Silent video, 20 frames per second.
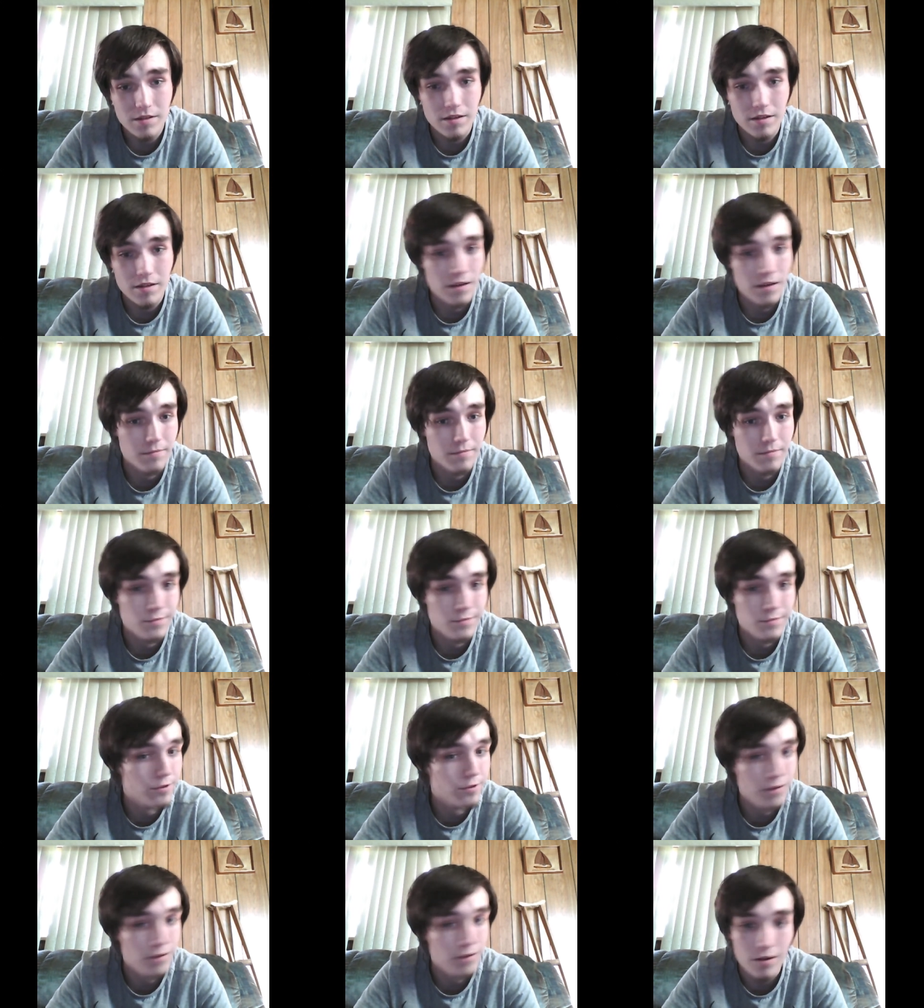I'm
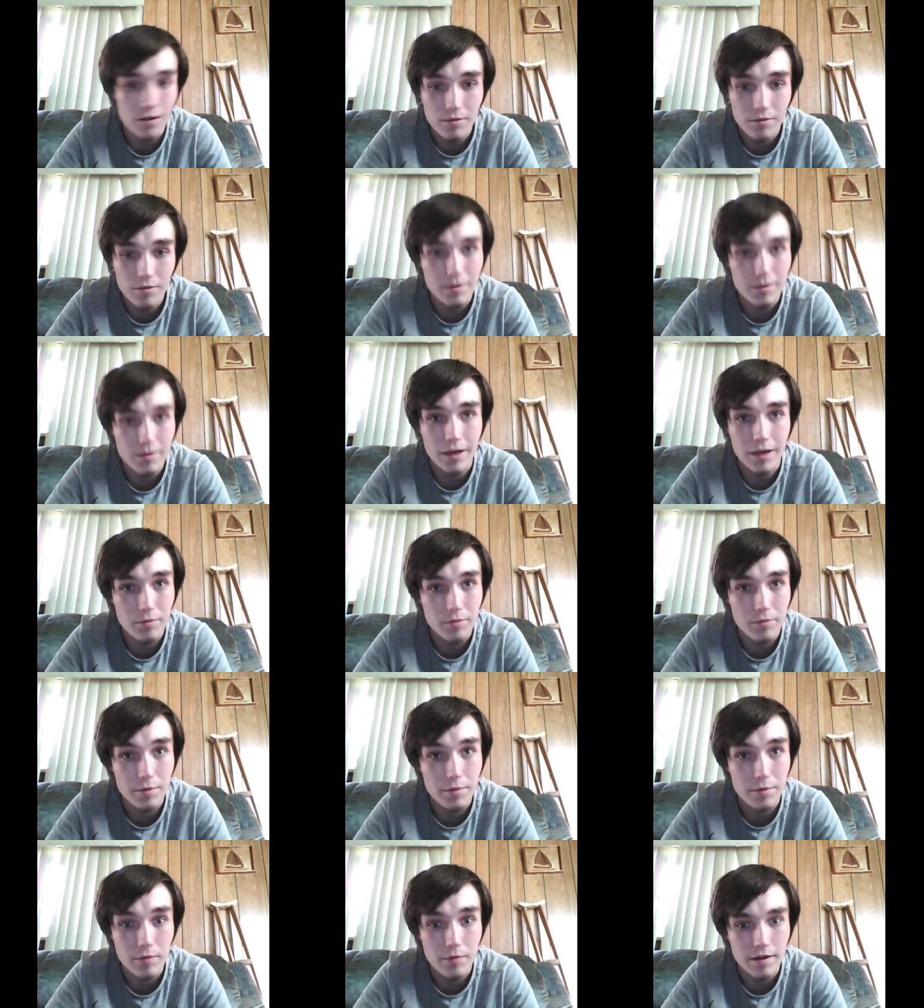sure I'll I will
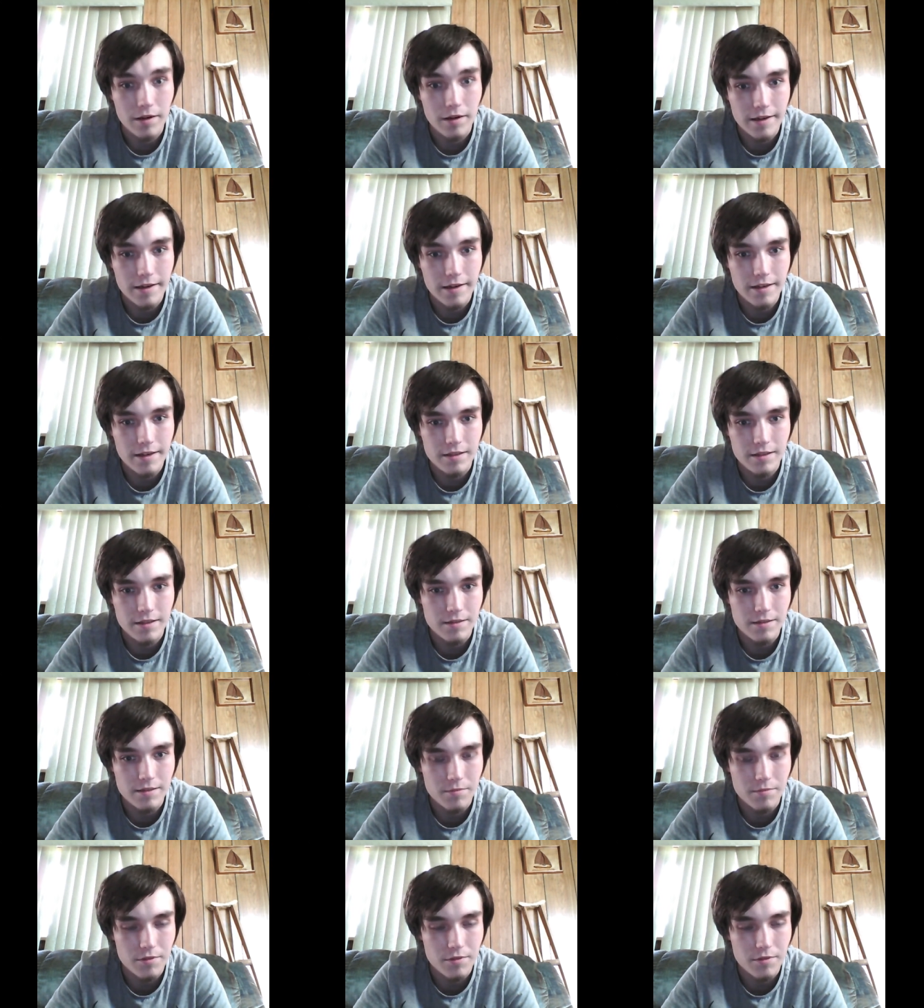be wearing it at
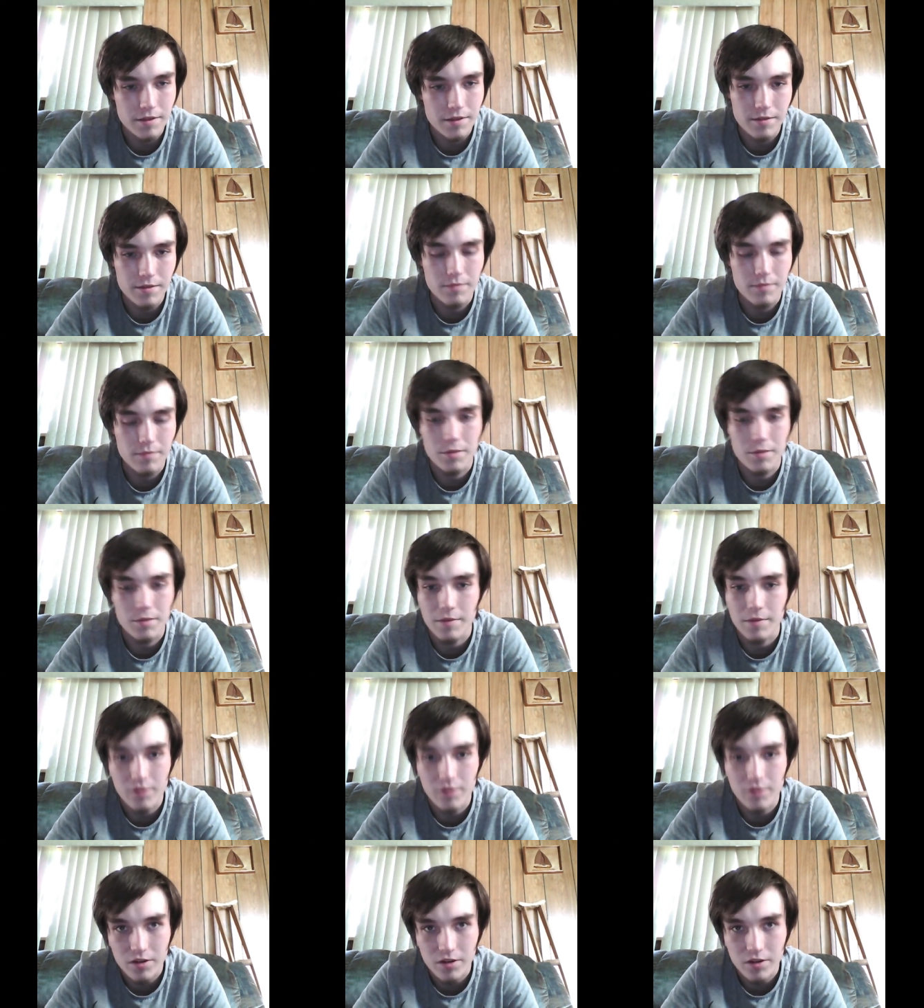some point in one of my
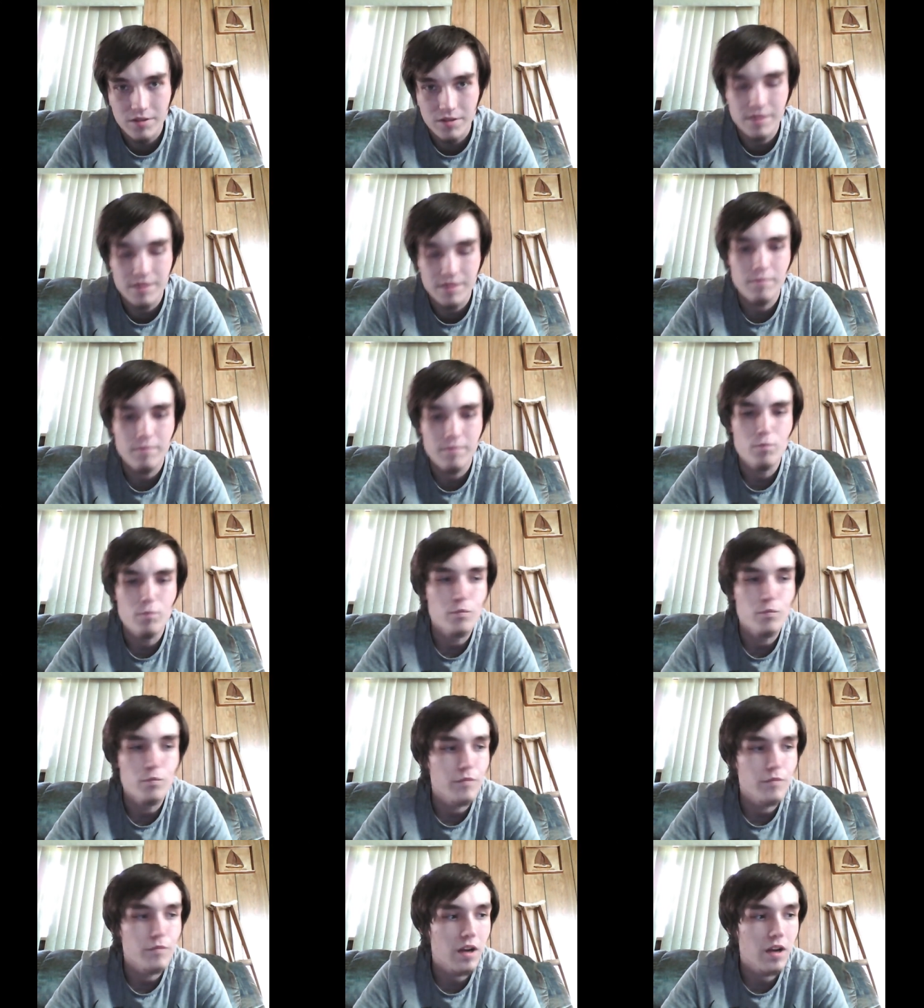vlogs.
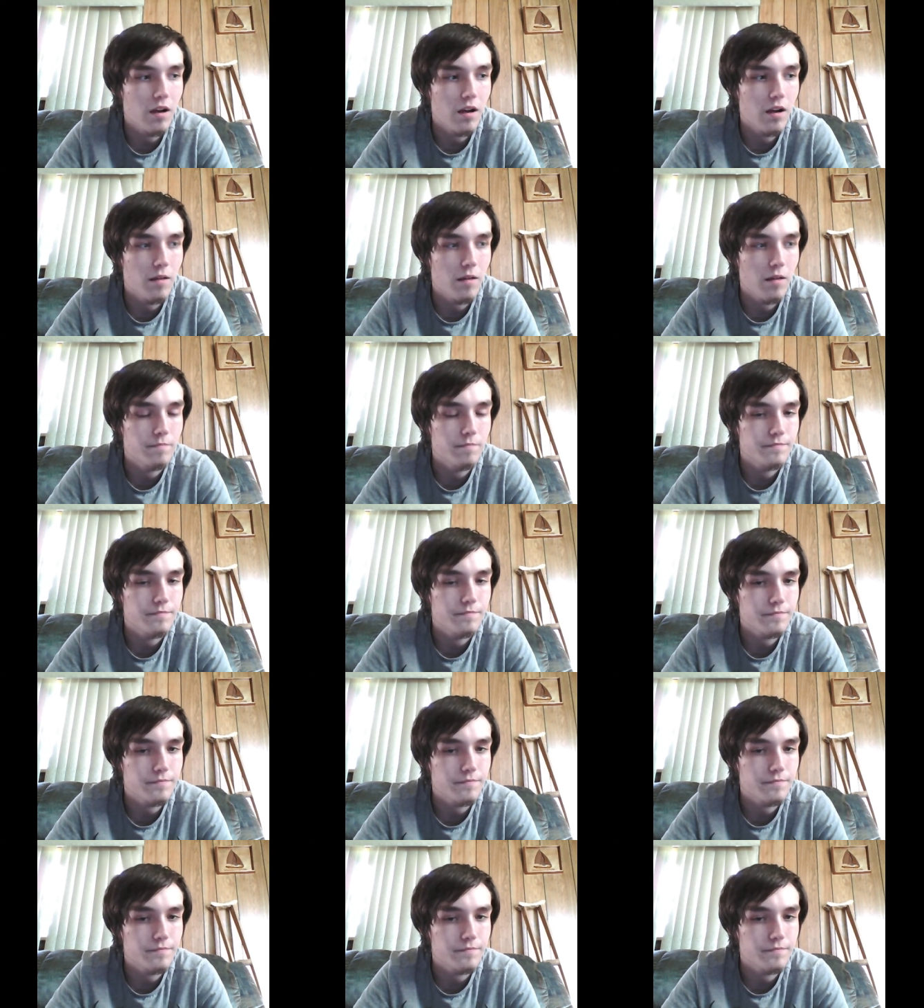Um,